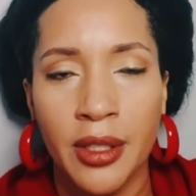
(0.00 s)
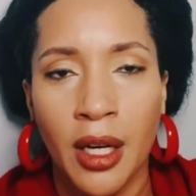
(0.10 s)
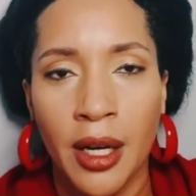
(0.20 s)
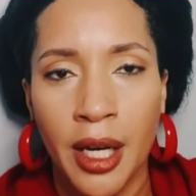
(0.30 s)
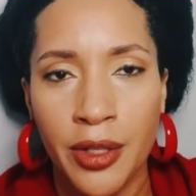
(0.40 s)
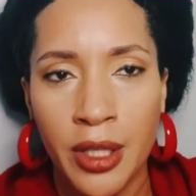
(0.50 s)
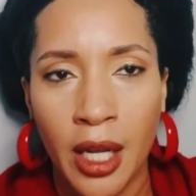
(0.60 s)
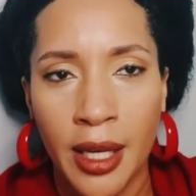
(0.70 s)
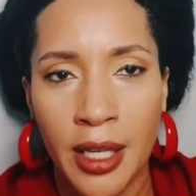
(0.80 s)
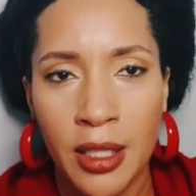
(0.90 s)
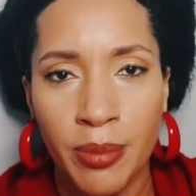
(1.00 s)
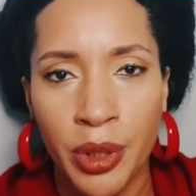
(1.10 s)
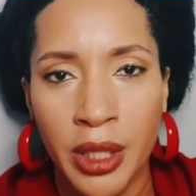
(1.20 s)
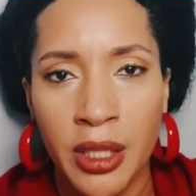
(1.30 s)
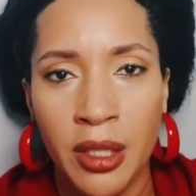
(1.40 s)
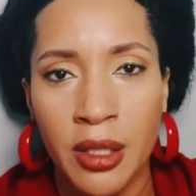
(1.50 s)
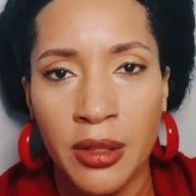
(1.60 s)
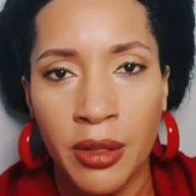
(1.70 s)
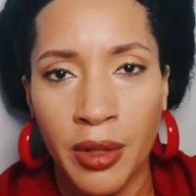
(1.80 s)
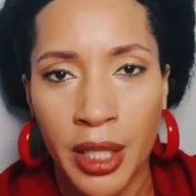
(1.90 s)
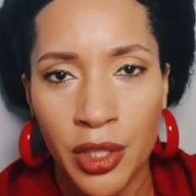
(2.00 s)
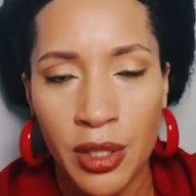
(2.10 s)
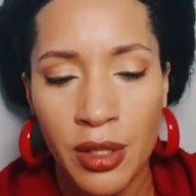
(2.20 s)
Hairstylin has put in the directions.